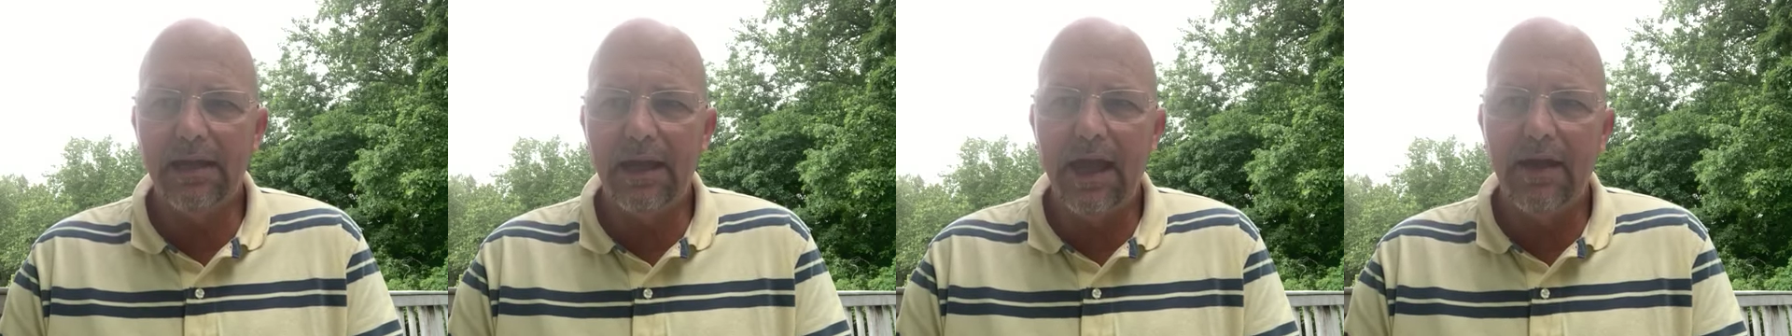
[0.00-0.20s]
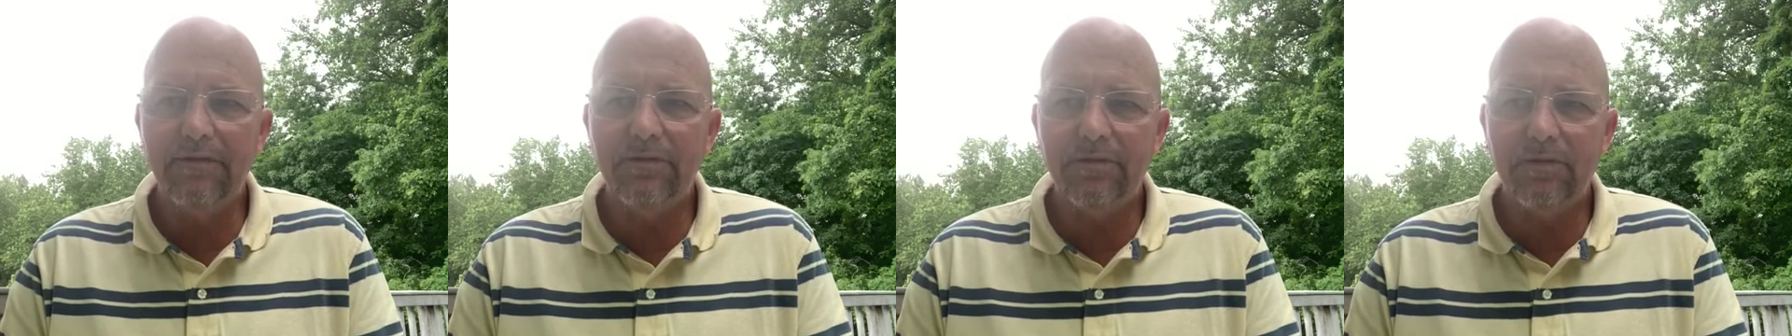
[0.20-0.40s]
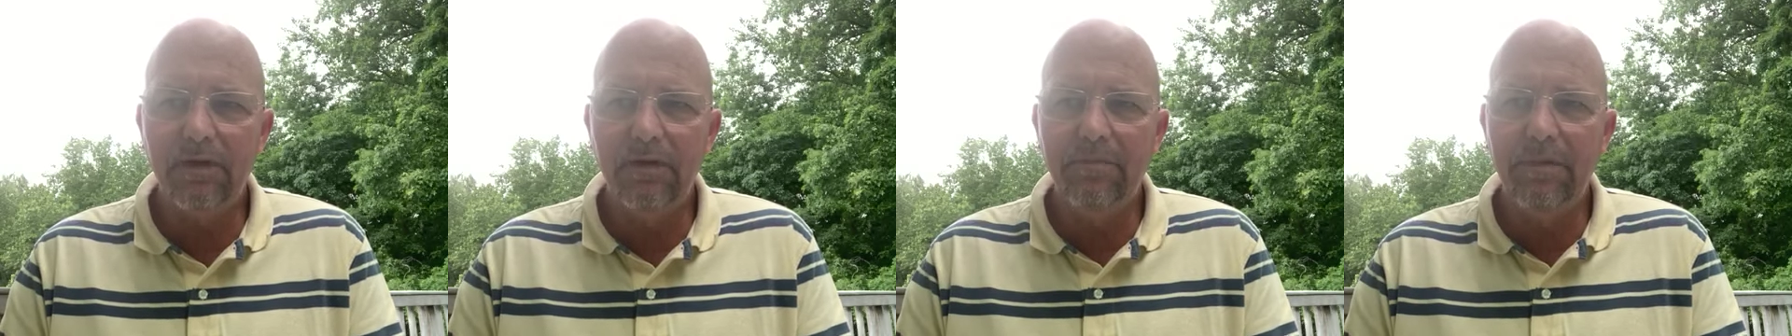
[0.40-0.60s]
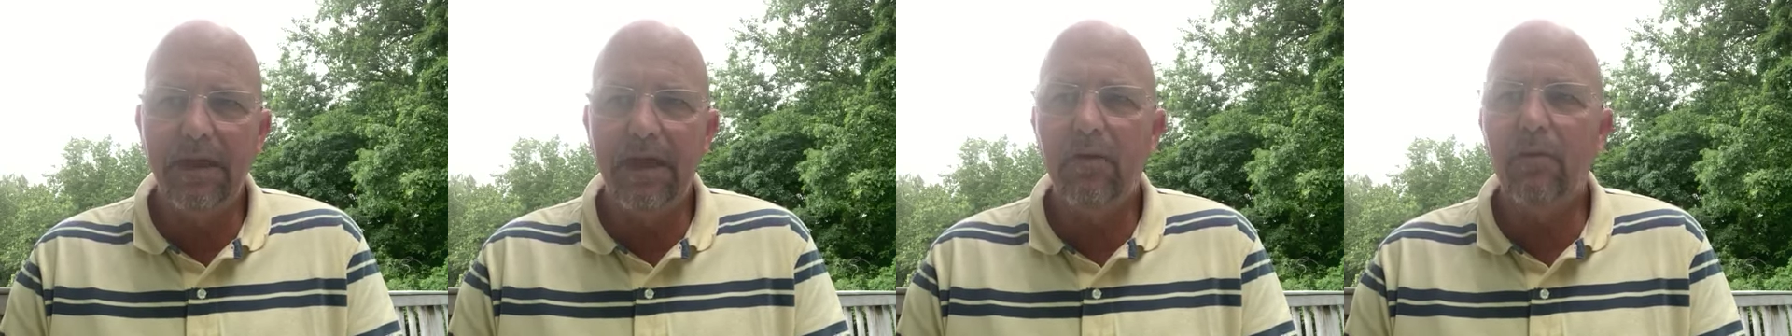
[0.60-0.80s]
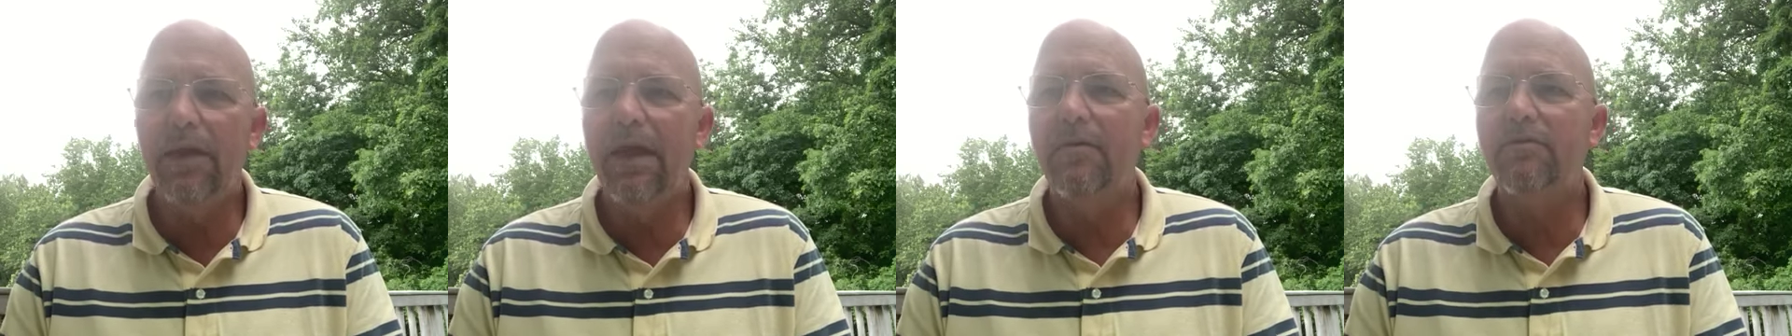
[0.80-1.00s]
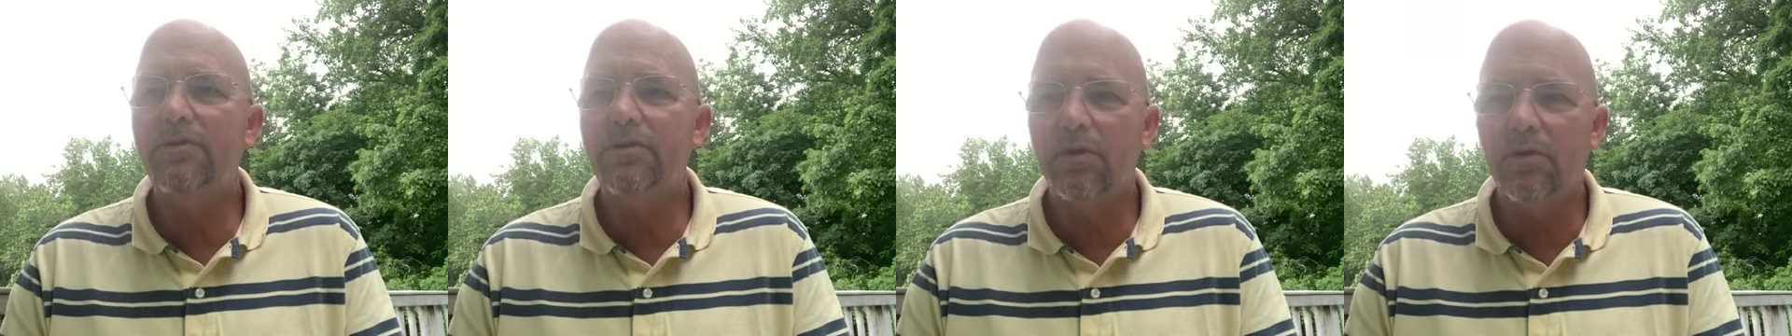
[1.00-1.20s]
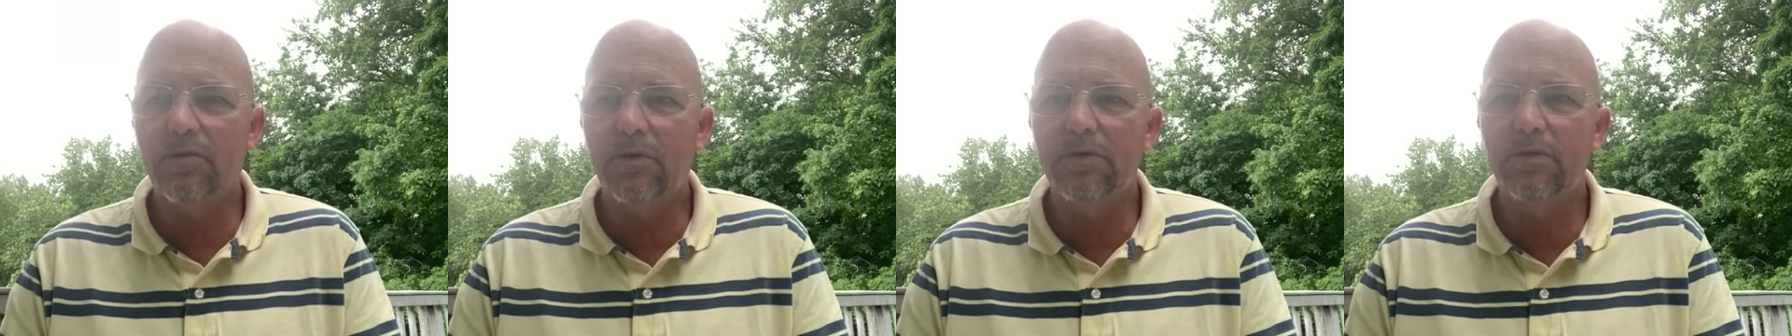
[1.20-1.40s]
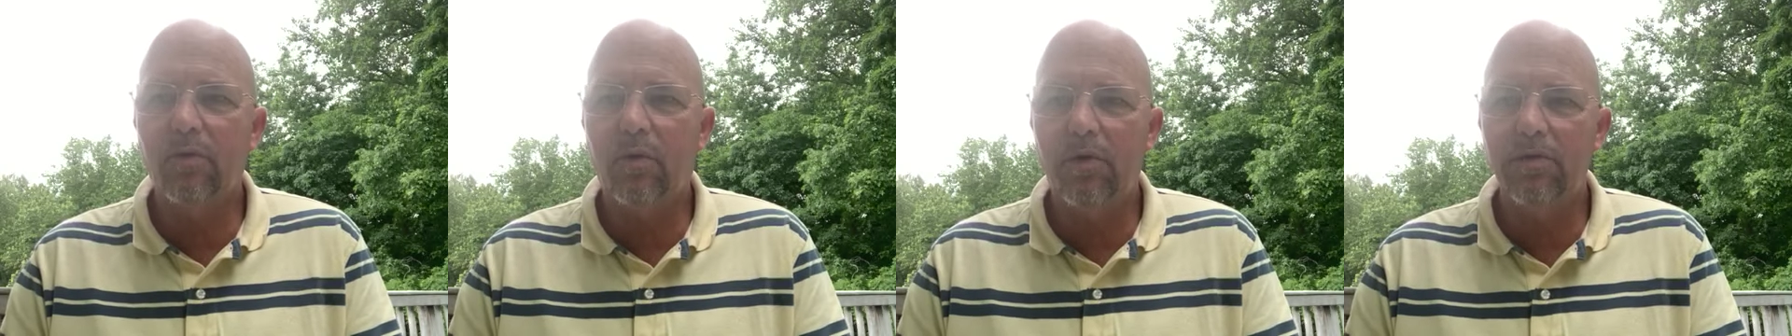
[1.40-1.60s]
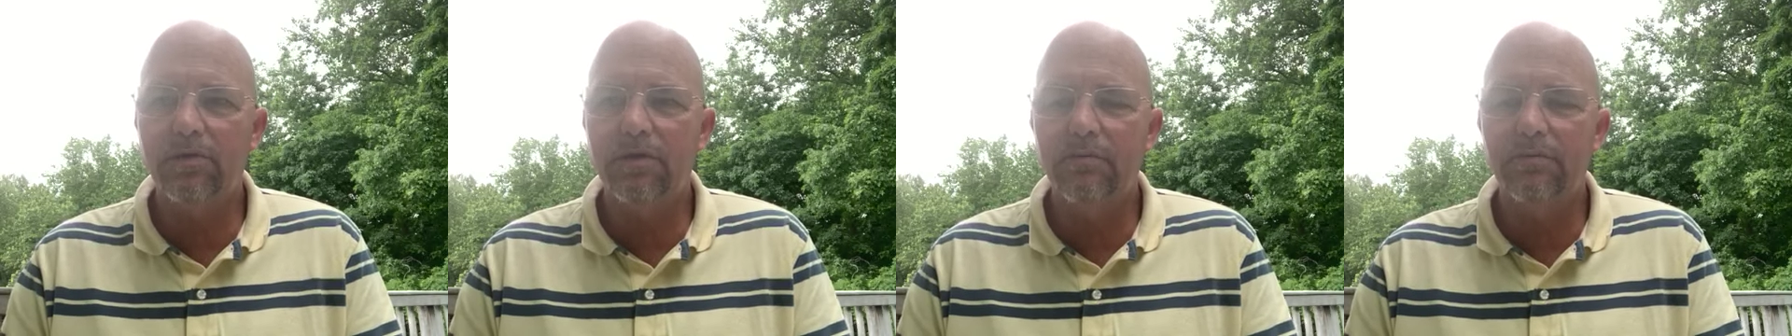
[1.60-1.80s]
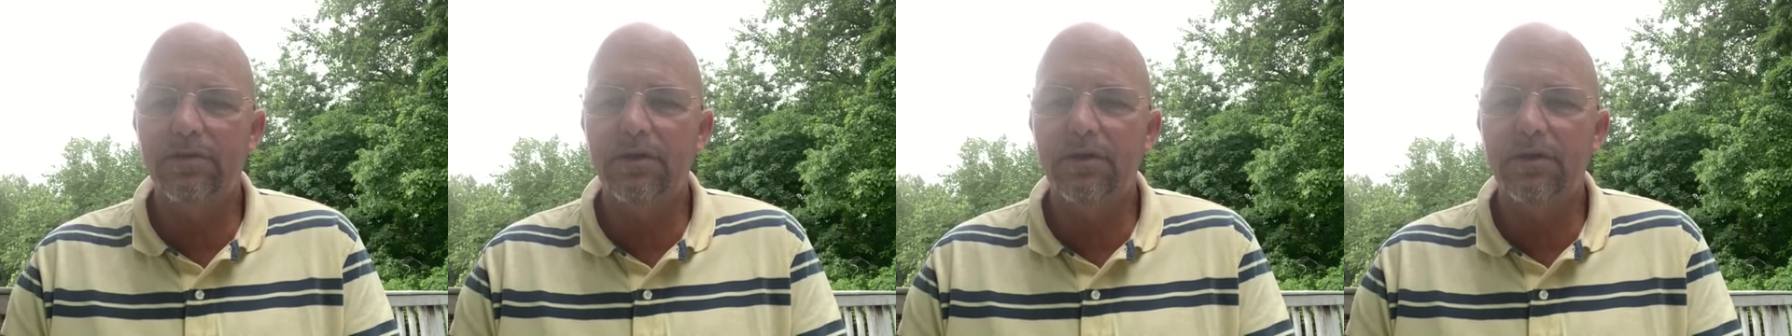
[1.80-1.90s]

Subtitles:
live streaming, and we have children's worship.